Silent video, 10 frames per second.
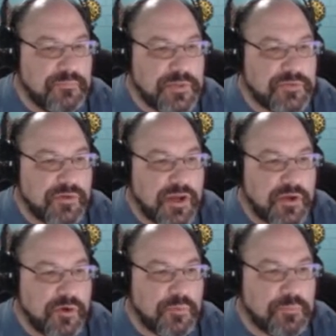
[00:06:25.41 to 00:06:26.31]
Big
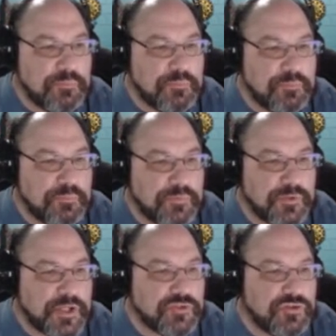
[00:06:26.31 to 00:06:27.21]
Tire
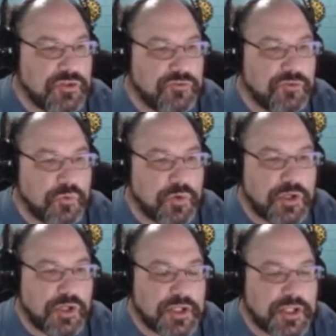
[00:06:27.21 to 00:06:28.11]
Productions. They're
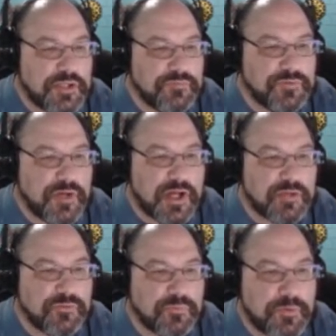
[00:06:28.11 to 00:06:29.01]
working on a Kit
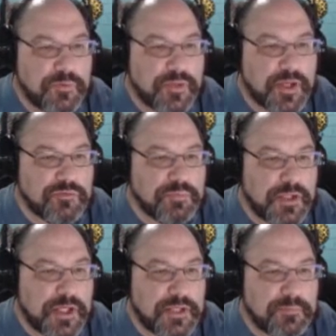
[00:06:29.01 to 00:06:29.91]
Fox for both X
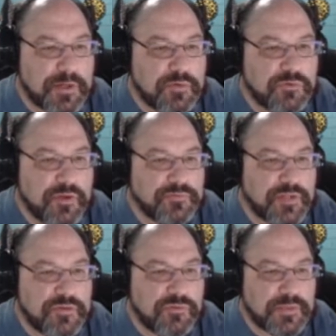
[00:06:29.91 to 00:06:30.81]
Plane and Microsoft
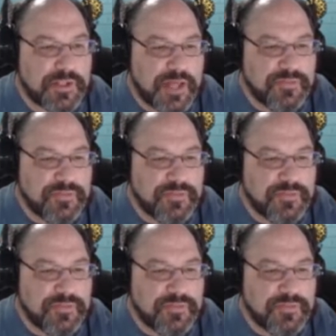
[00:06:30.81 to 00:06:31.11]
Flight Simulator.